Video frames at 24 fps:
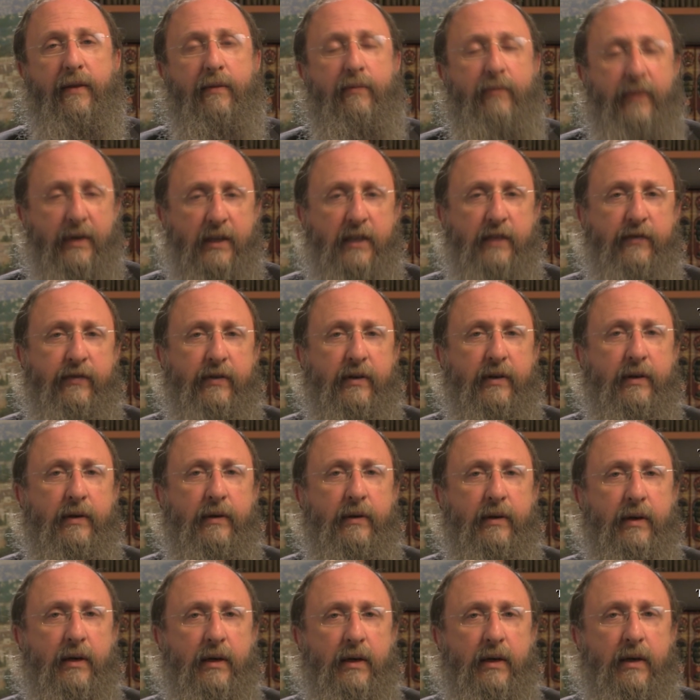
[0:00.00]
the mitzvah,
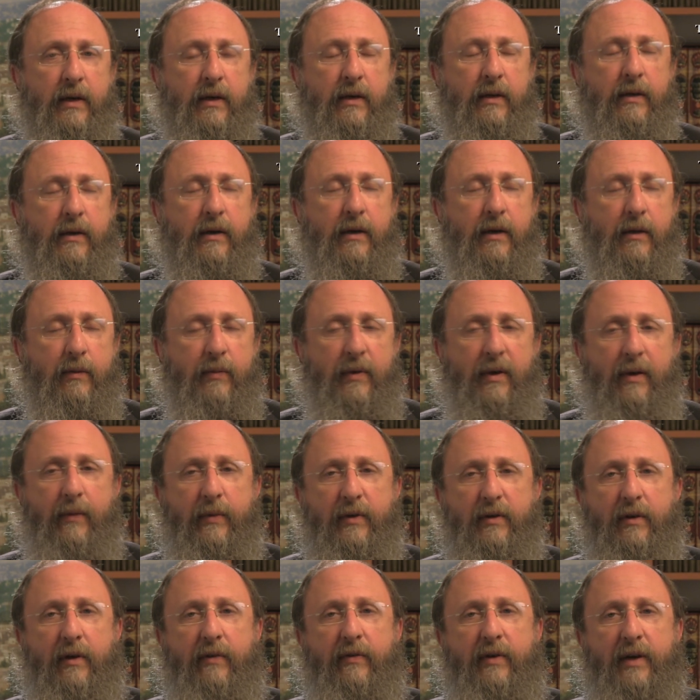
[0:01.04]
the
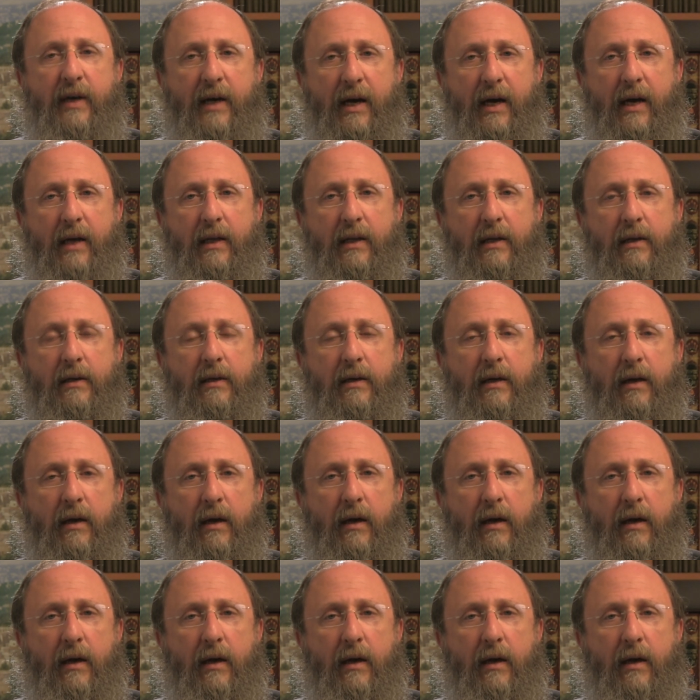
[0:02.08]
commandment of challah,